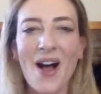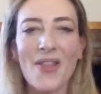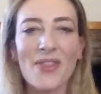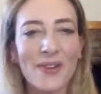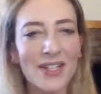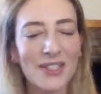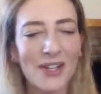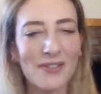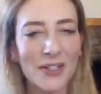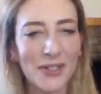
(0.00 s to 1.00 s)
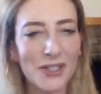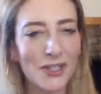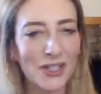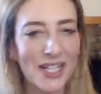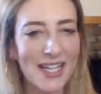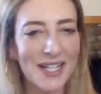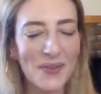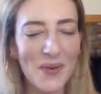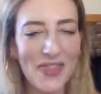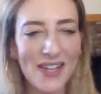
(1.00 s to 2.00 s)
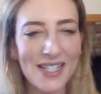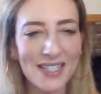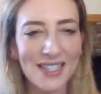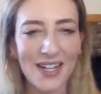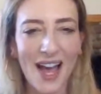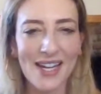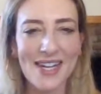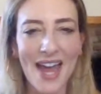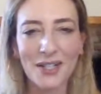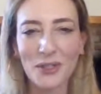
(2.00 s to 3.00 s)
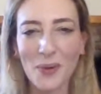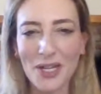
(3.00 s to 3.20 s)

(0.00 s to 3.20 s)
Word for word: on the rest of your journey here with us at Next